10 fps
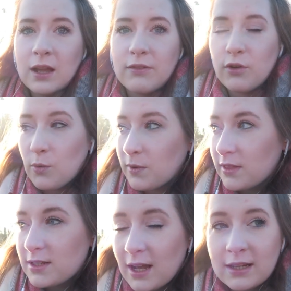I've gone
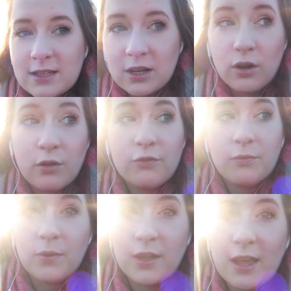with the tactic of
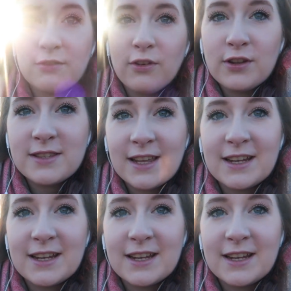put your headphones